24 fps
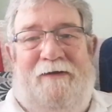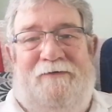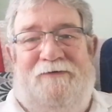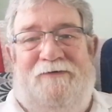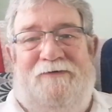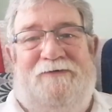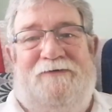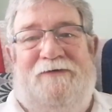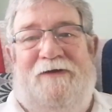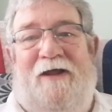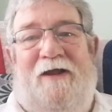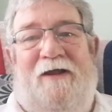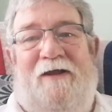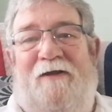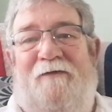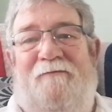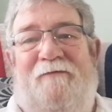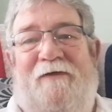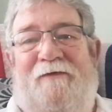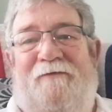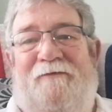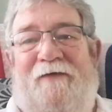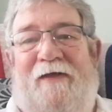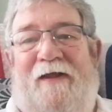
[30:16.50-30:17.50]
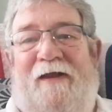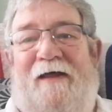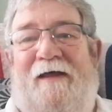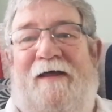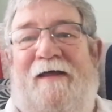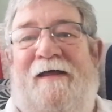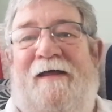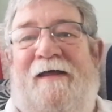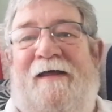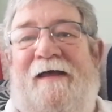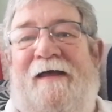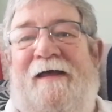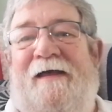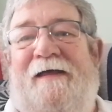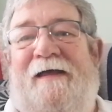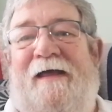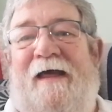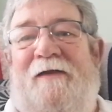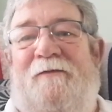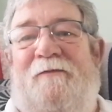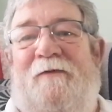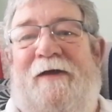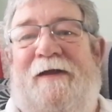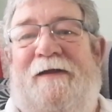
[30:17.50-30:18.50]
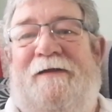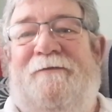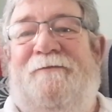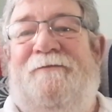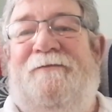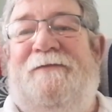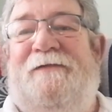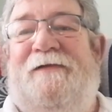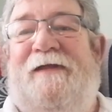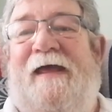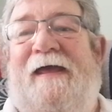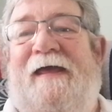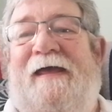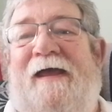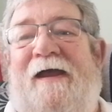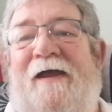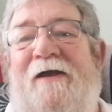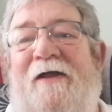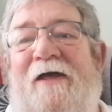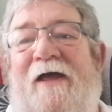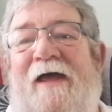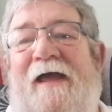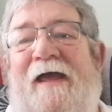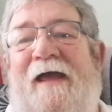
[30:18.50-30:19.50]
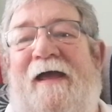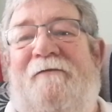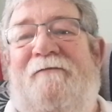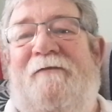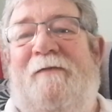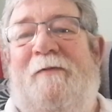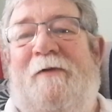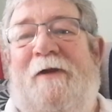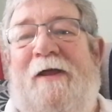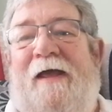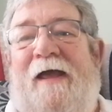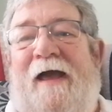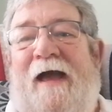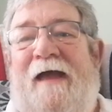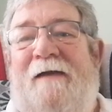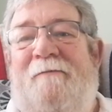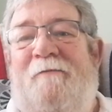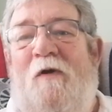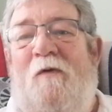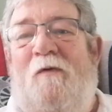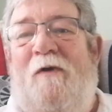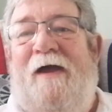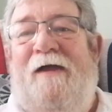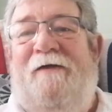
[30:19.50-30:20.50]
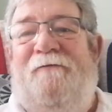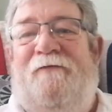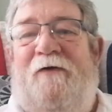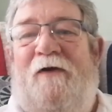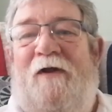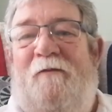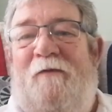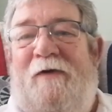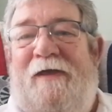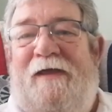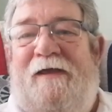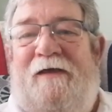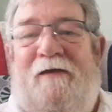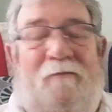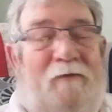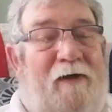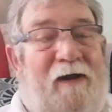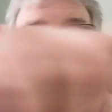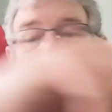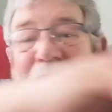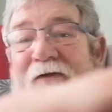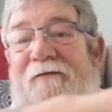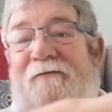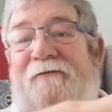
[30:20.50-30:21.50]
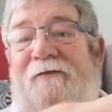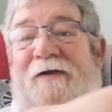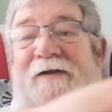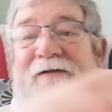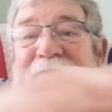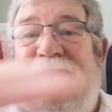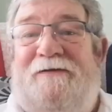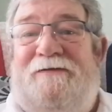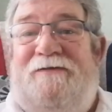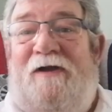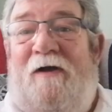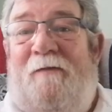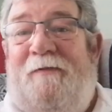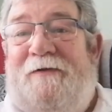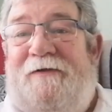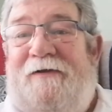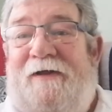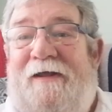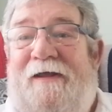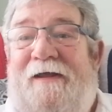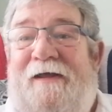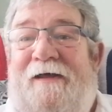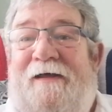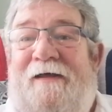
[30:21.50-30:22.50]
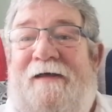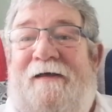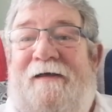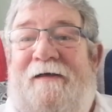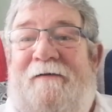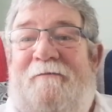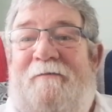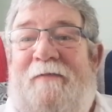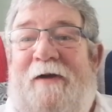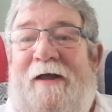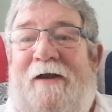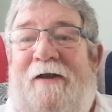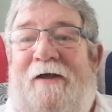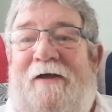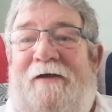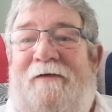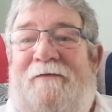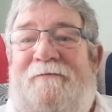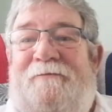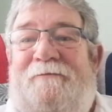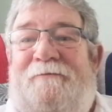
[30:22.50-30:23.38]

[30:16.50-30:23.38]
Just a lovely fella. Can't wait. Take care now, everybody. I'm away for a week. Well, I'm going to finish this cup of tea. Bye now.